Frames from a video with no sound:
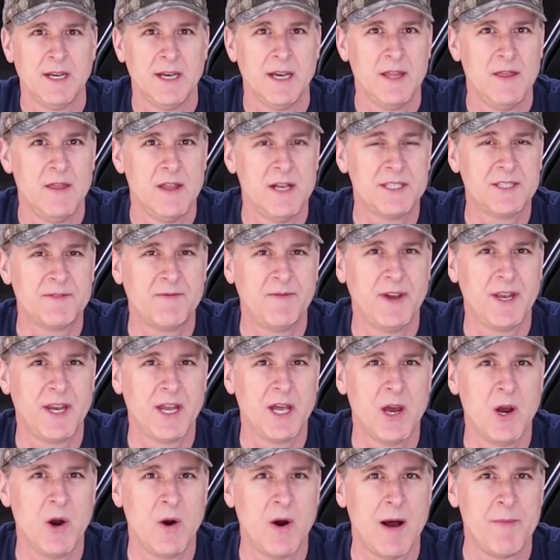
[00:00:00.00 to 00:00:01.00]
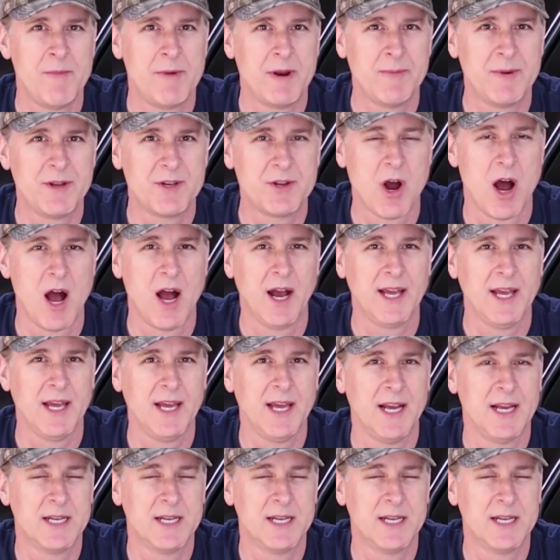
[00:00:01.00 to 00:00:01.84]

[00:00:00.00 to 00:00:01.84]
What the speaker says: In this video, I'm going to be talking